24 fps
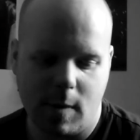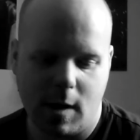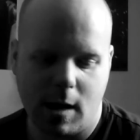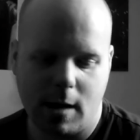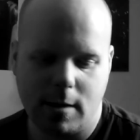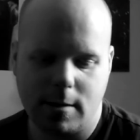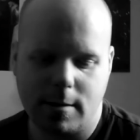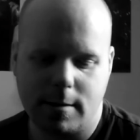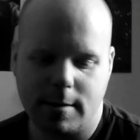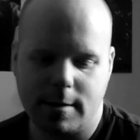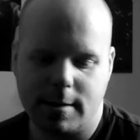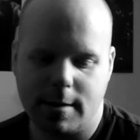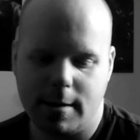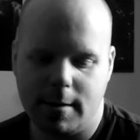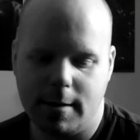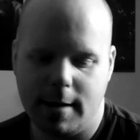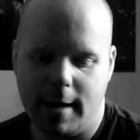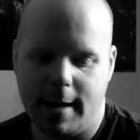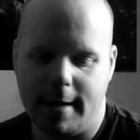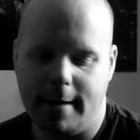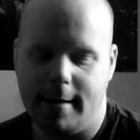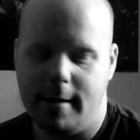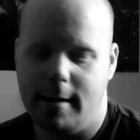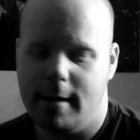So
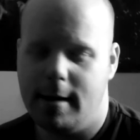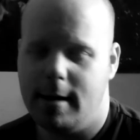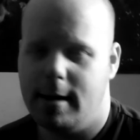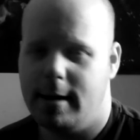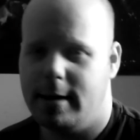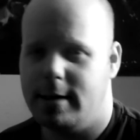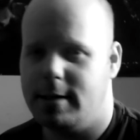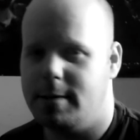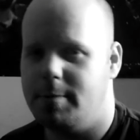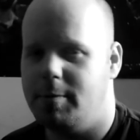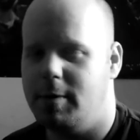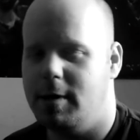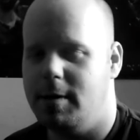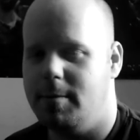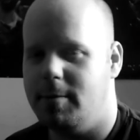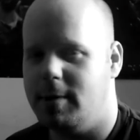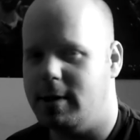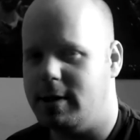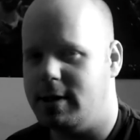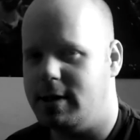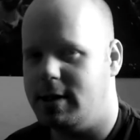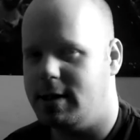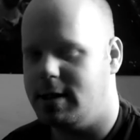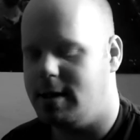yeah, it's pretty
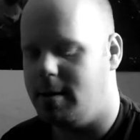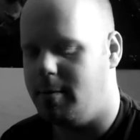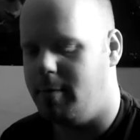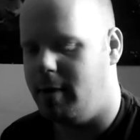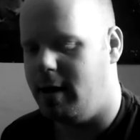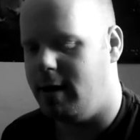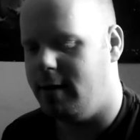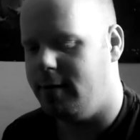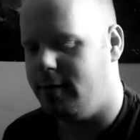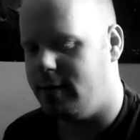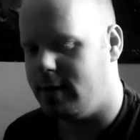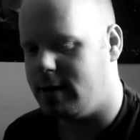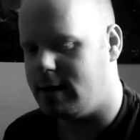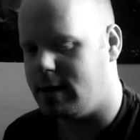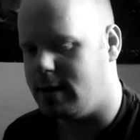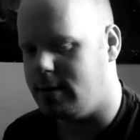much just the benefits